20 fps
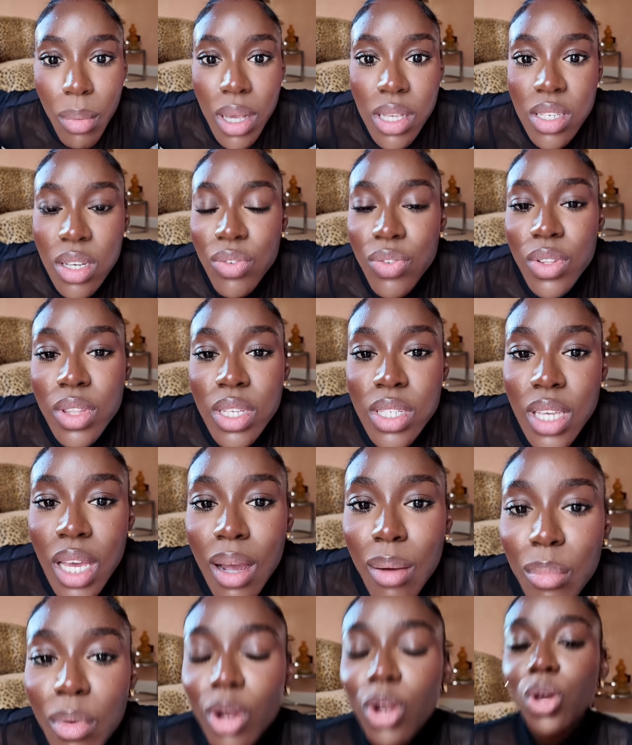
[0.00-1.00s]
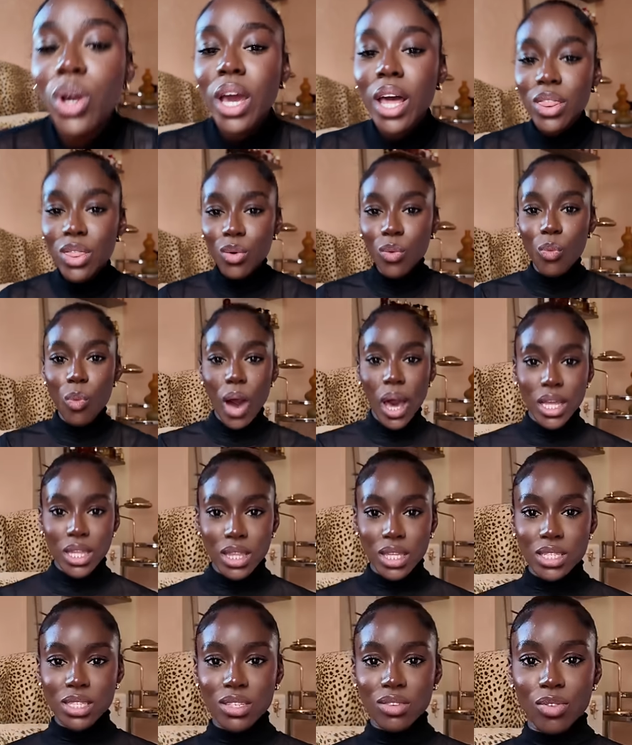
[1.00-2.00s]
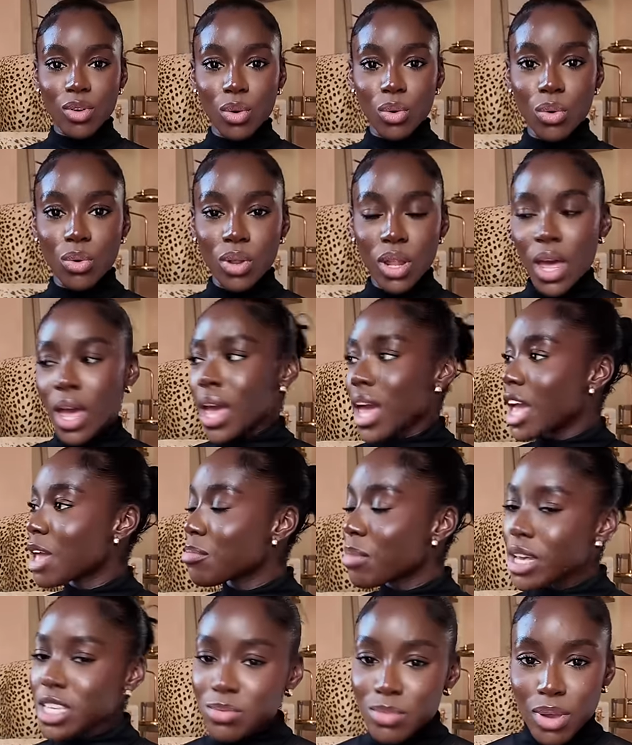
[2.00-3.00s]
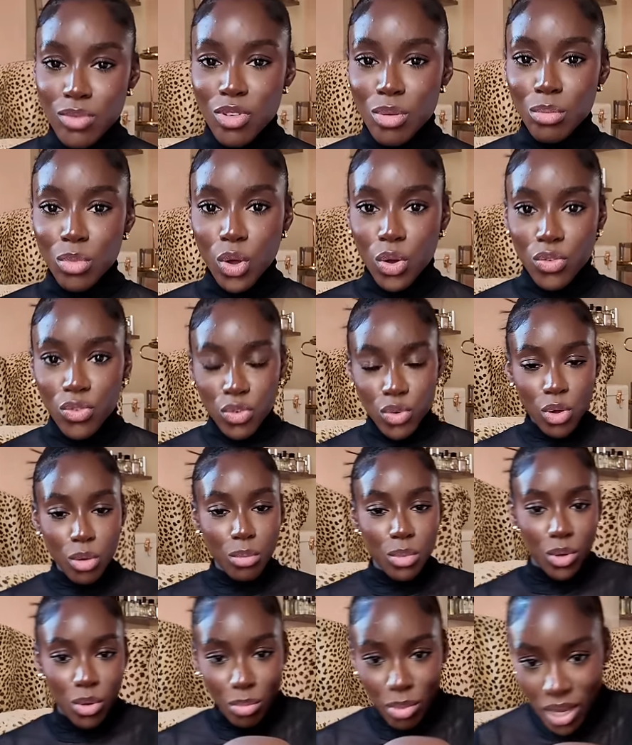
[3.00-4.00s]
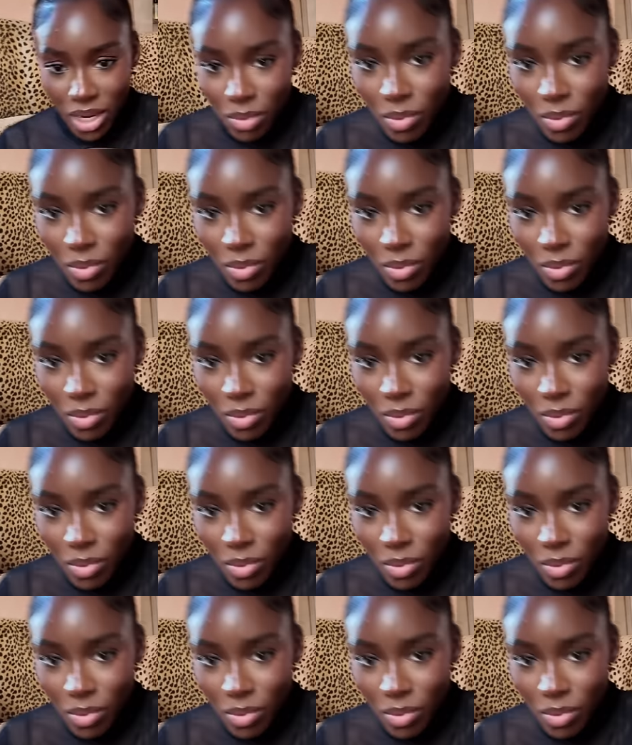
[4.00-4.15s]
at myself in this camera. Look at the wideness of it all. It makes my room look phenomenal. But